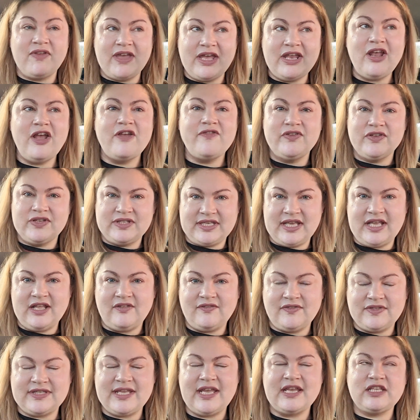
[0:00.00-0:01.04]
Get over
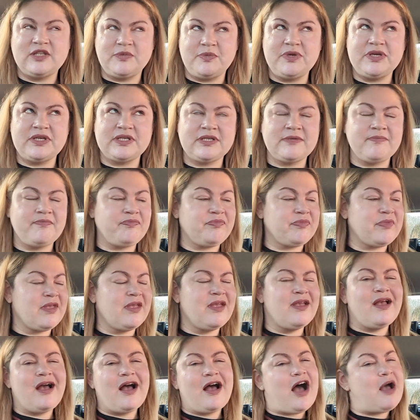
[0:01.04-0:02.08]
yourself, Sainsbury's.
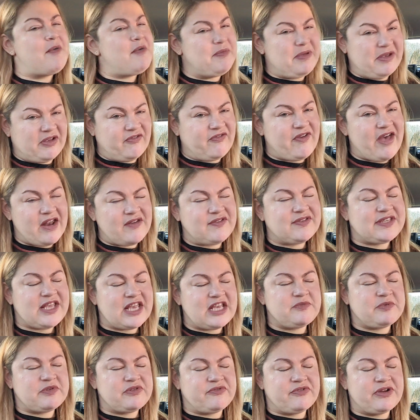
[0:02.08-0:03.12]
I'm a big fan of
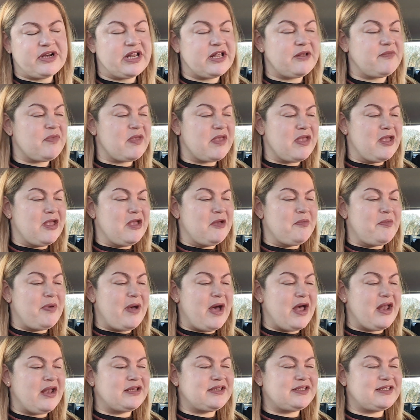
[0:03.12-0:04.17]
Sainsbury's, really.
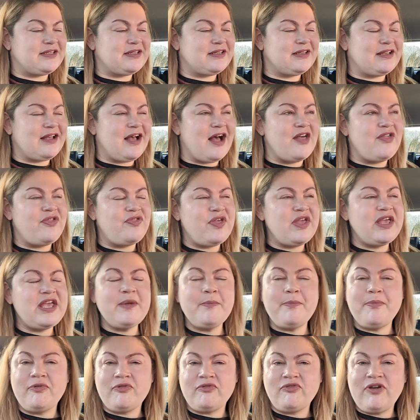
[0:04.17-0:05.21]
But I think in
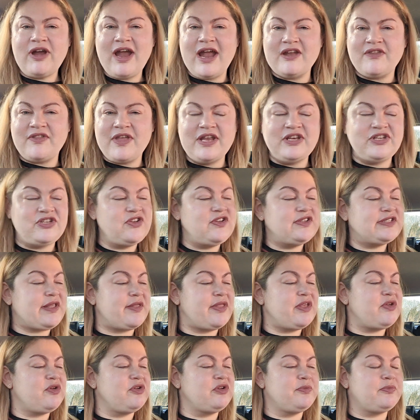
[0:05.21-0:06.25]
Pret they do
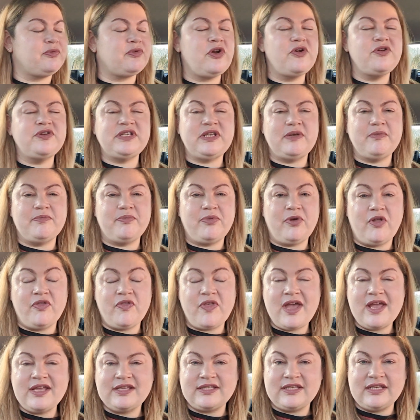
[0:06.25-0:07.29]
something called a protein pot
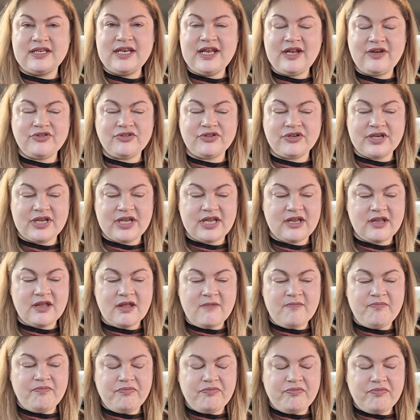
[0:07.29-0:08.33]
that is literally
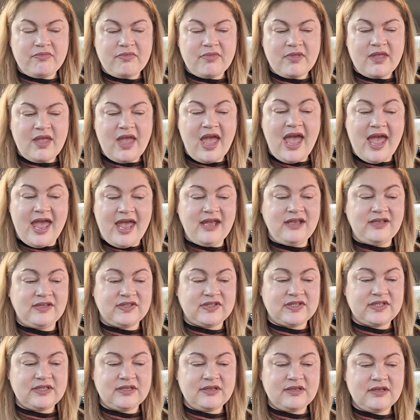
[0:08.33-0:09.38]

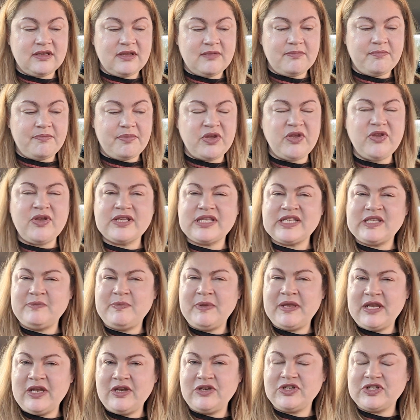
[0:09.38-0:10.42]
eggs, but you get
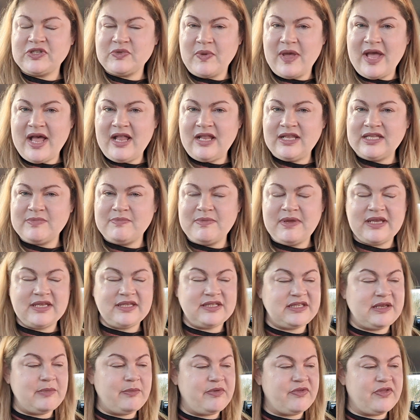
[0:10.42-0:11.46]
spinach as well. It's
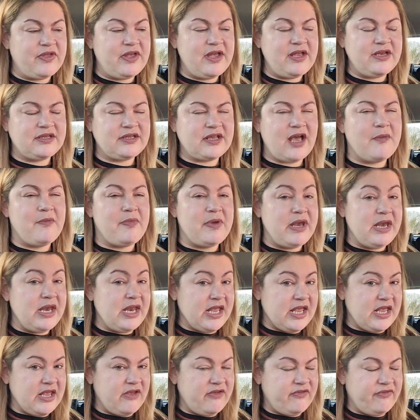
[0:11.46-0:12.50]
mixed in with it, I
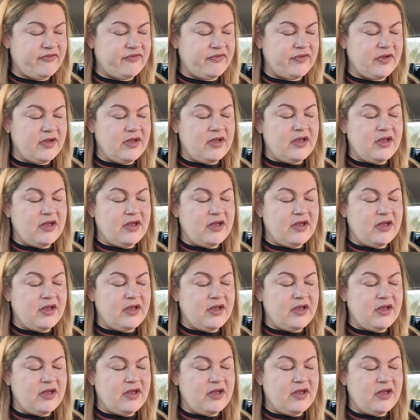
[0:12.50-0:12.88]
believe.